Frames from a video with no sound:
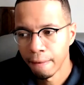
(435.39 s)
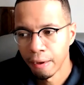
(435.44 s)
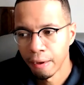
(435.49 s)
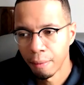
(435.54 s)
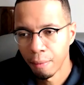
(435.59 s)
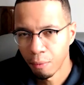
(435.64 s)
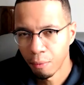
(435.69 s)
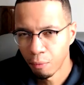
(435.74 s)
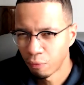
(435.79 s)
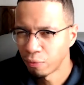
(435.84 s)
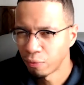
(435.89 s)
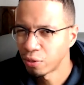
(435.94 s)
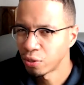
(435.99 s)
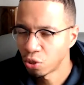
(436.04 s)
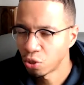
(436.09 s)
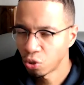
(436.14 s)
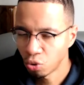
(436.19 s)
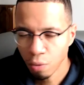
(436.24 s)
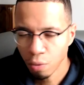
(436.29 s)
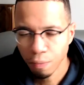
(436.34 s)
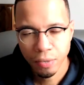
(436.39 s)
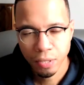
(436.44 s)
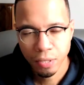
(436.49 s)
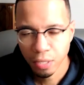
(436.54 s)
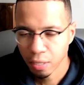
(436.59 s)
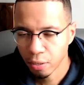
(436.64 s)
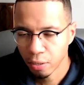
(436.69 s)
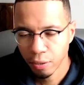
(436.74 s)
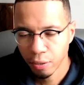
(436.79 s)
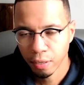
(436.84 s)
I'm super
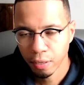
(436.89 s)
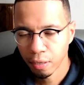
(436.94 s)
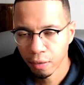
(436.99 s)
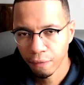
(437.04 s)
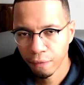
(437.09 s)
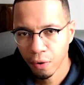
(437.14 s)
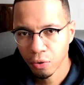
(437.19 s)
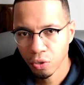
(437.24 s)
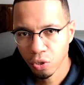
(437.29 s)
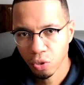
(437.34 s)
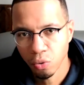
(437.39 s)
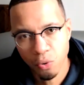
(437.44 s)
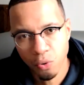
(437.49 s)
security focused.